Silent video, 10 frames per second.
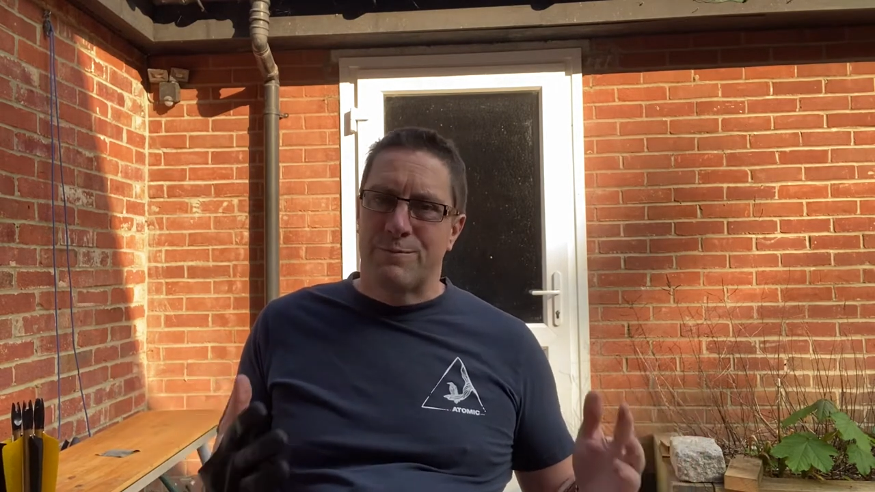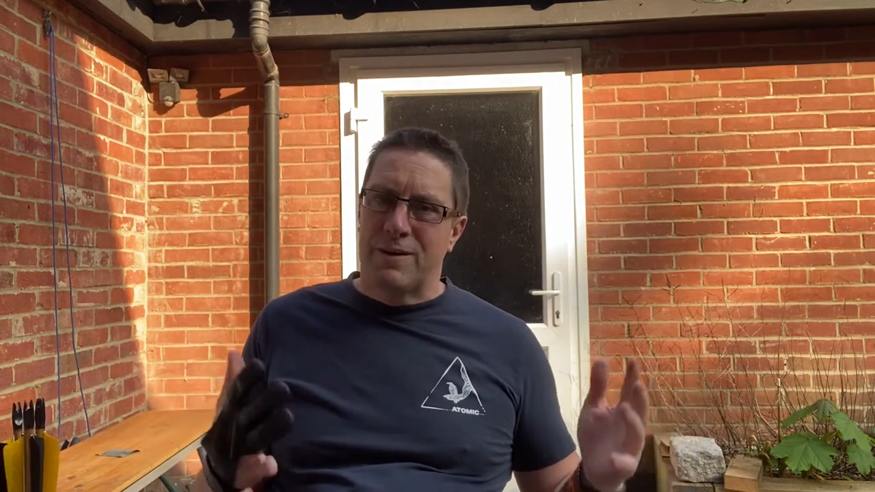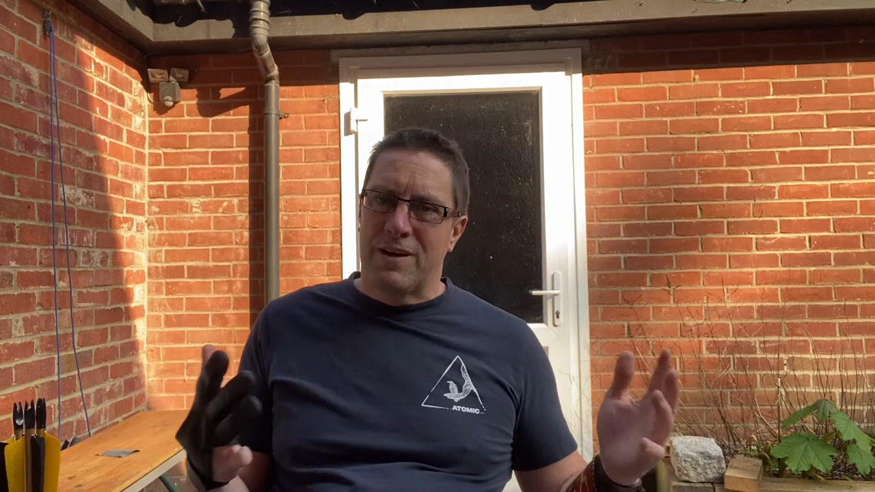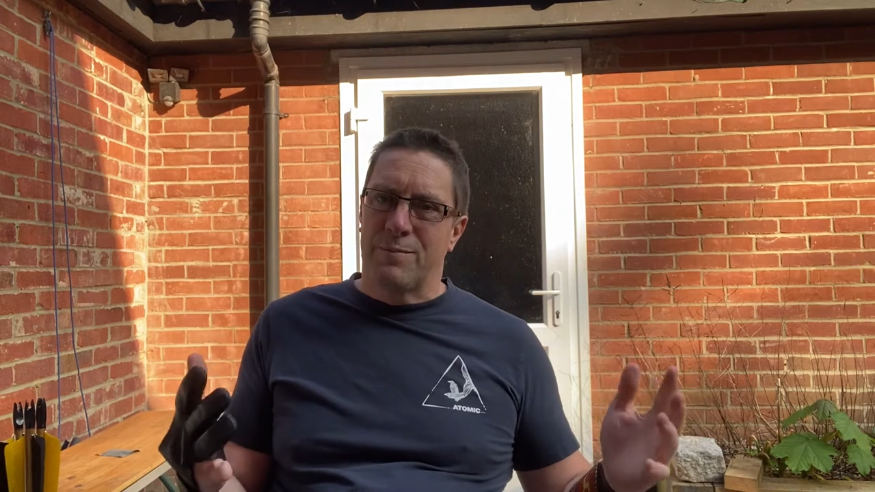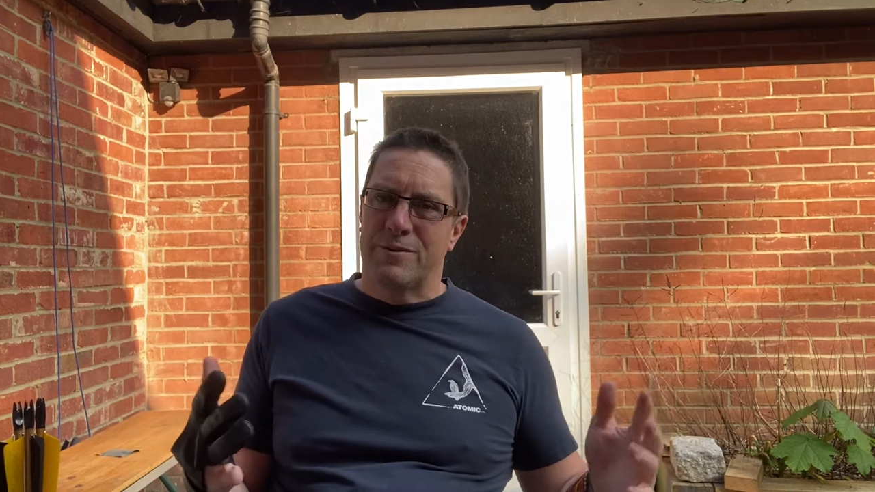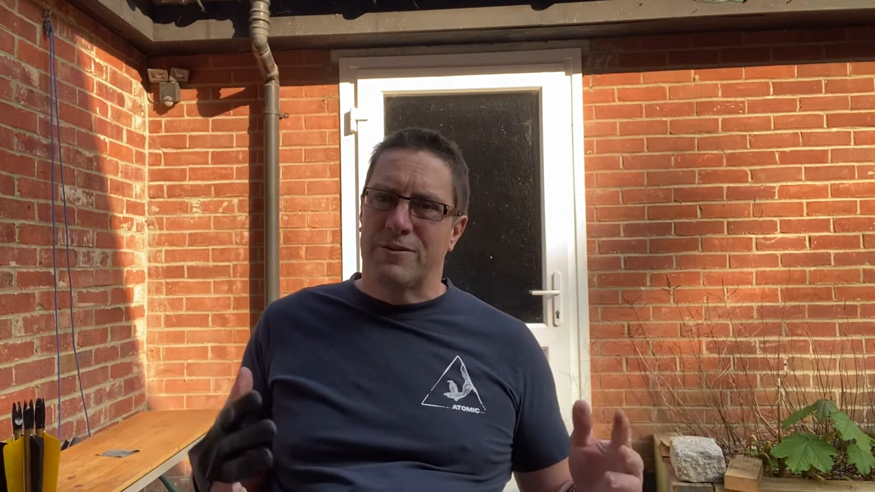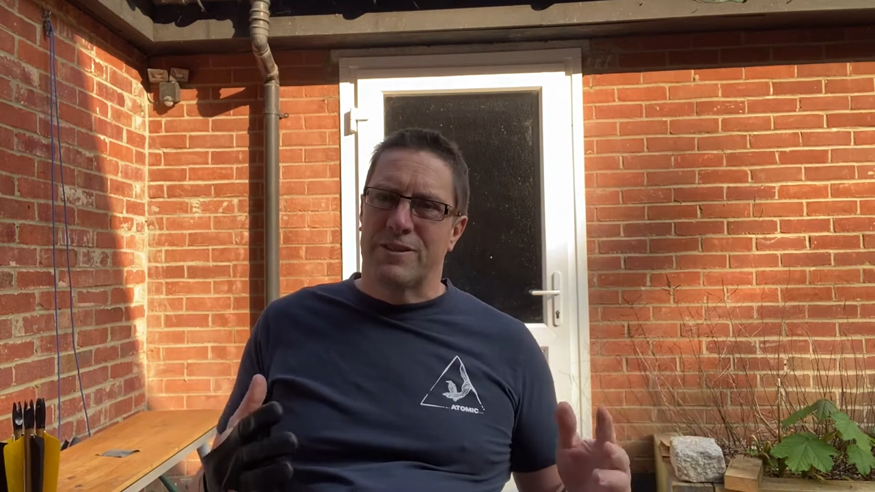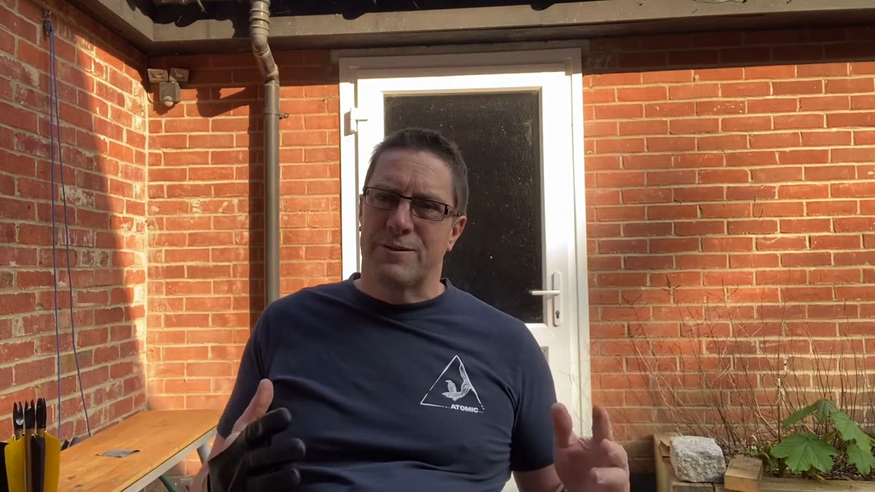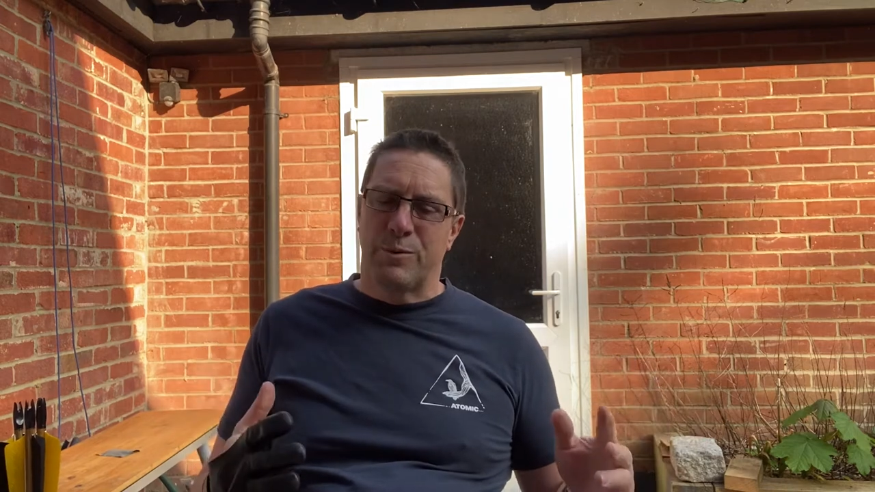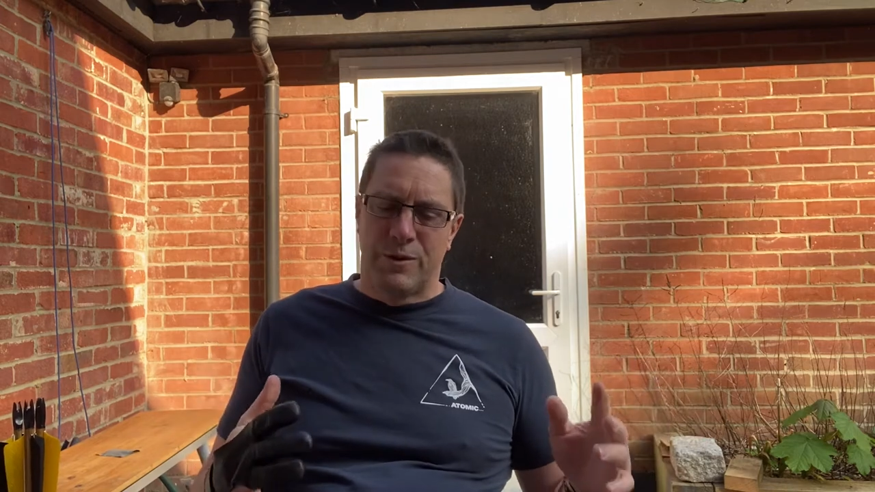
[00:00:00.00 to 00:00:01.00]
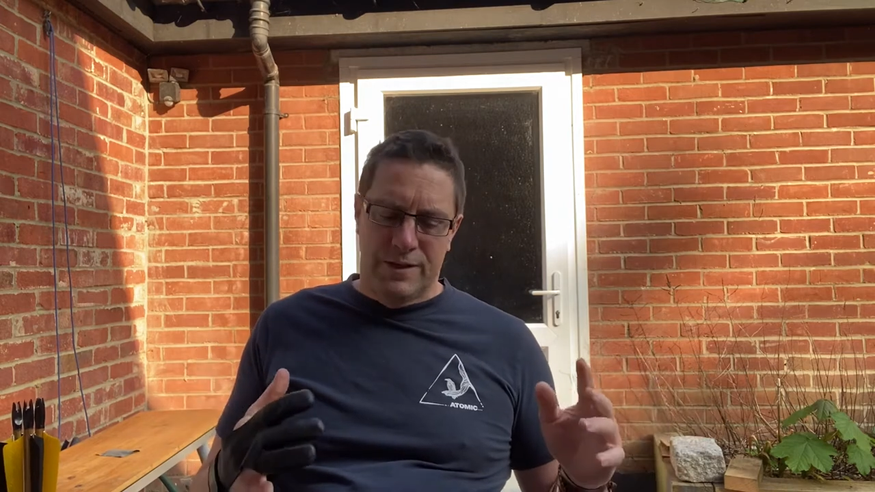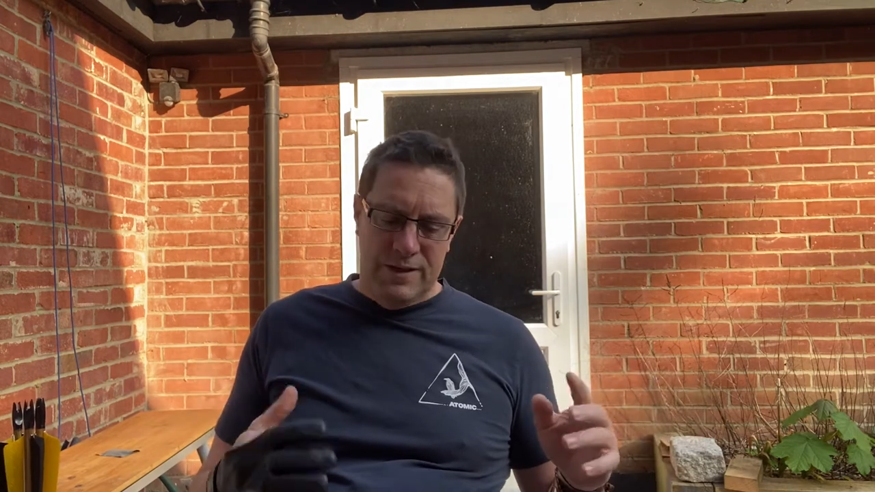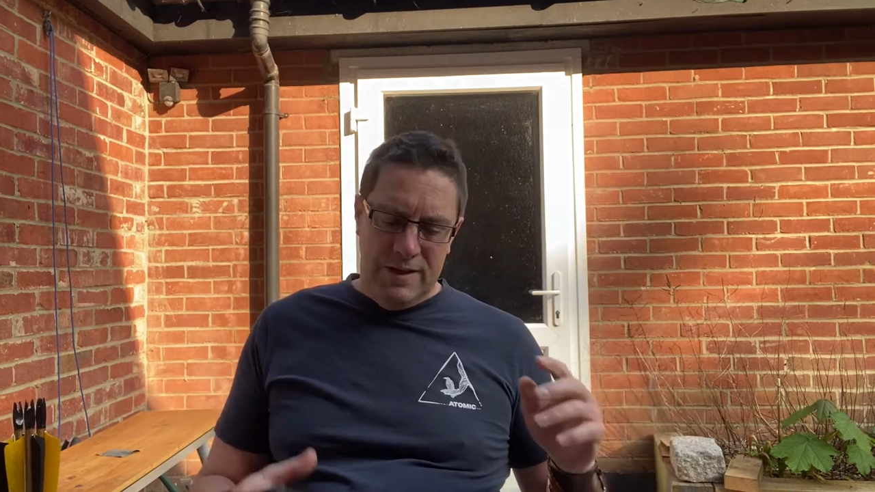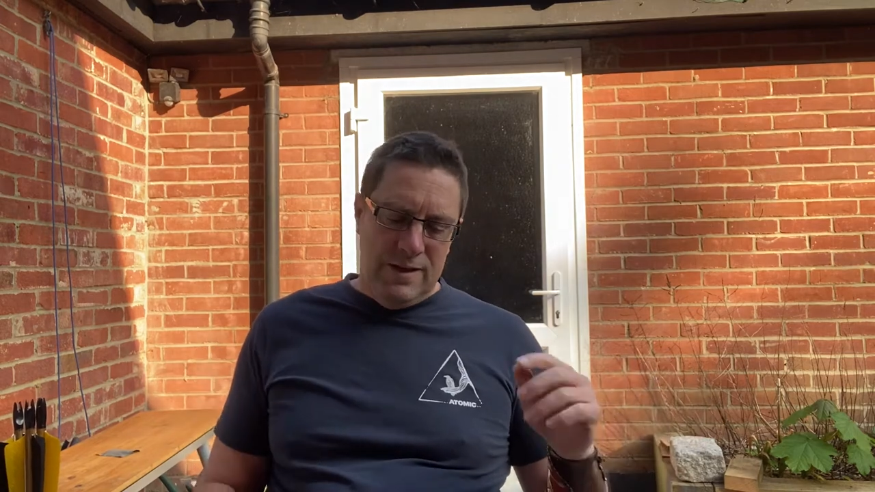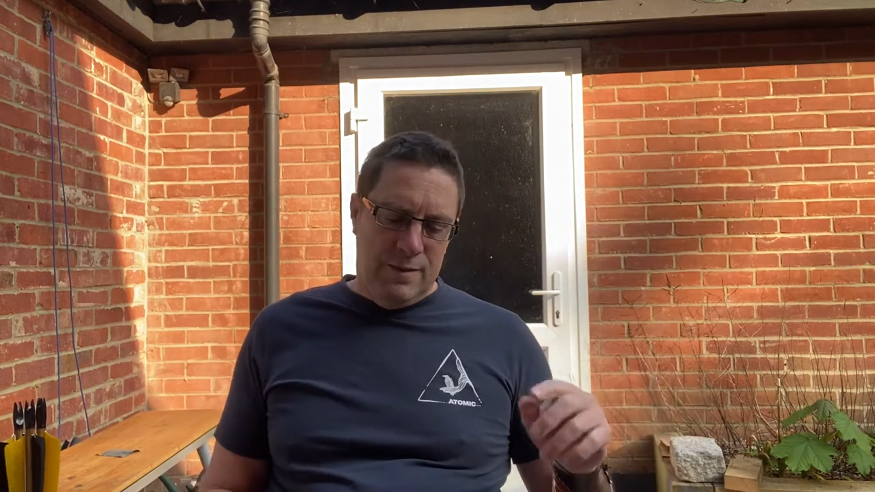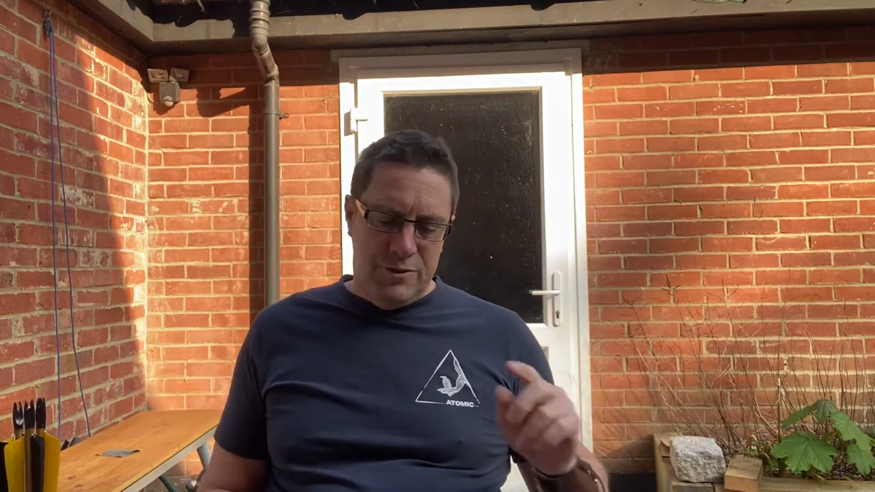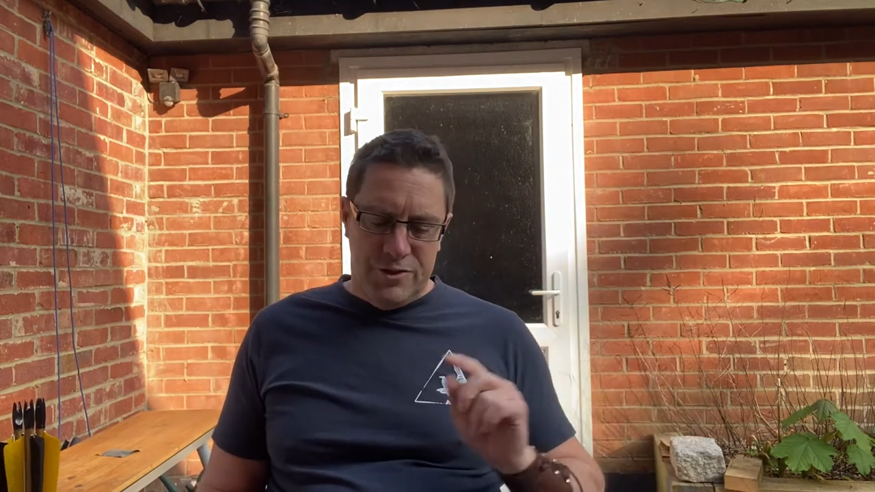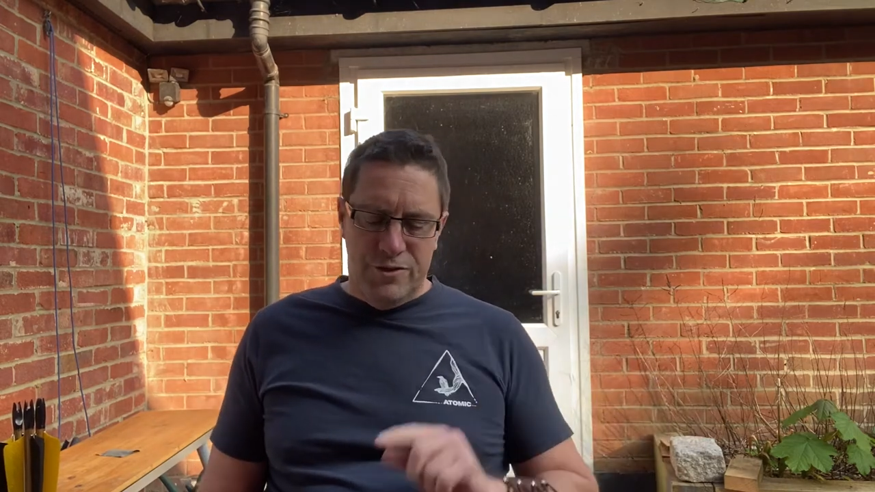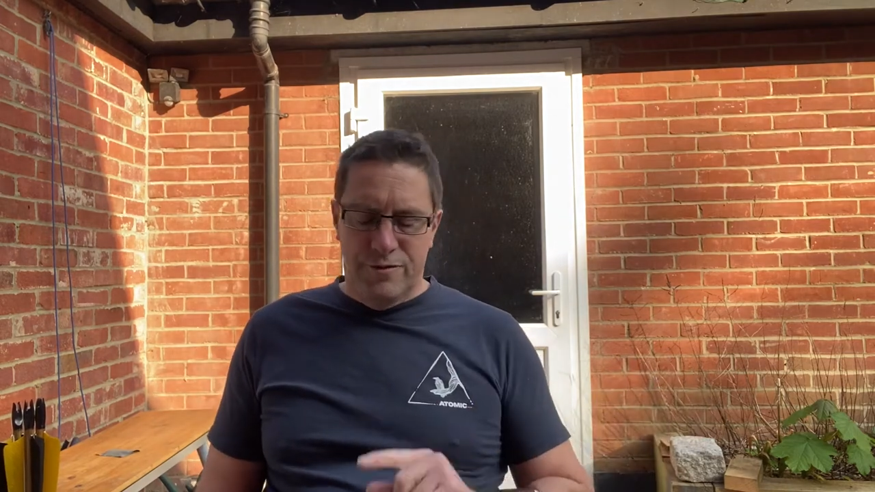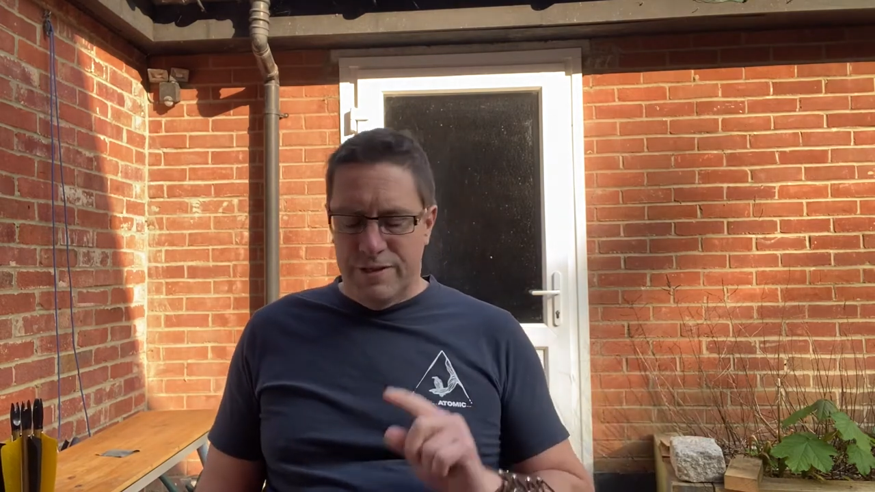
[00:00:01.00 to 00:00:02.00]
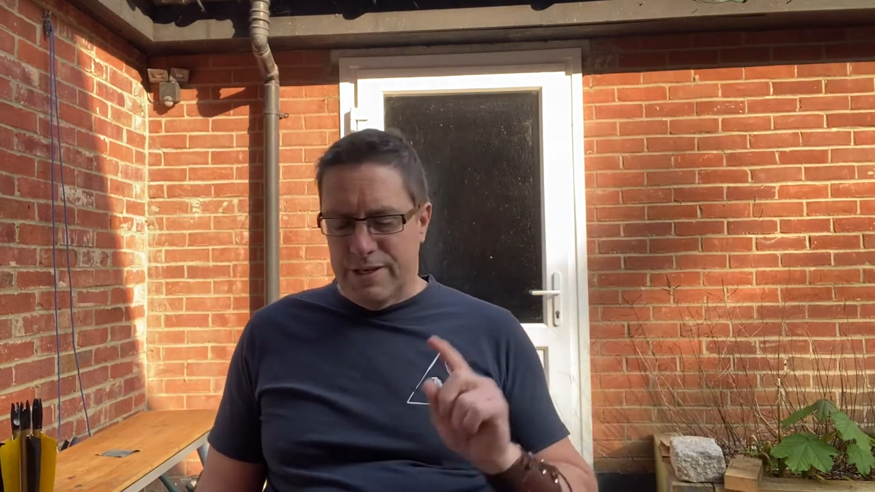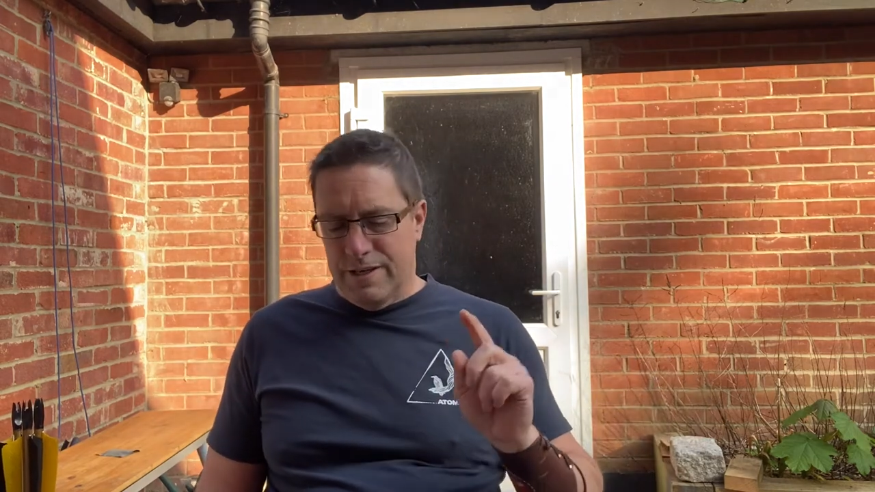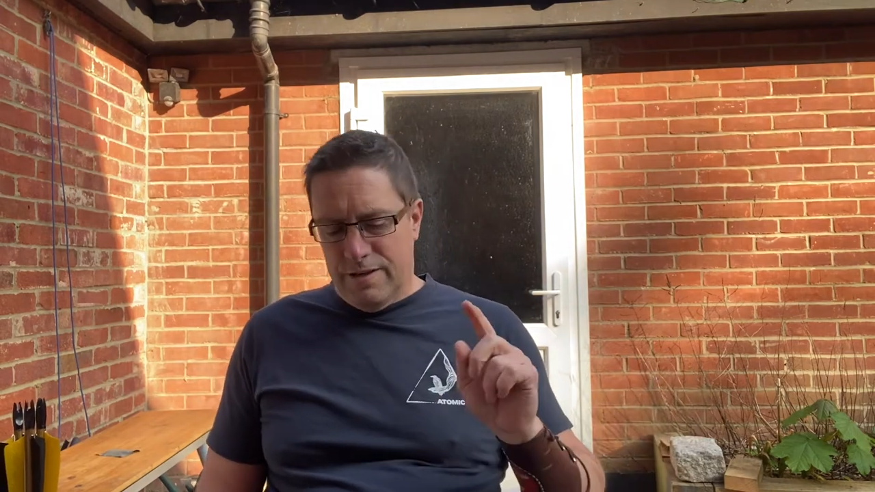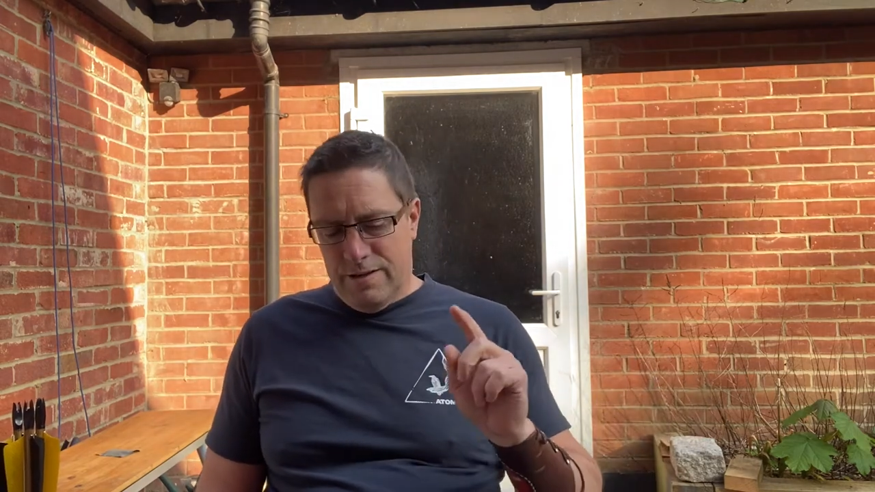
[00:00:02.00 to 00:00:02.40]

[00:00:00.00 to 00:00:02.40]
But up until this point, I'm just shooting